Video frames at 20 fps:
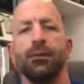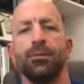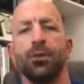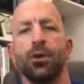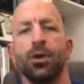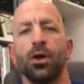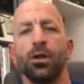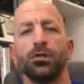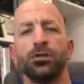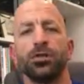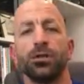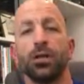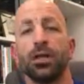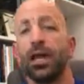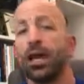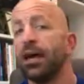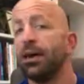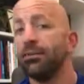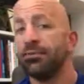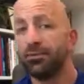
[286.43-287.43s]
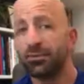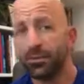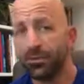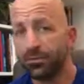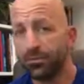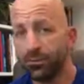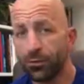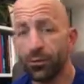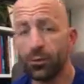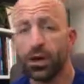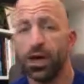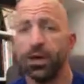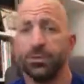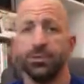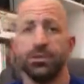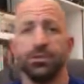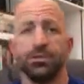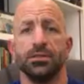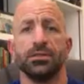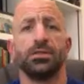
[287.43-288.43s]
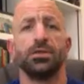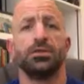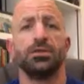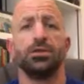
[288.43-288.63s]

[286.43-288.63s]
They're also going to have fruit options.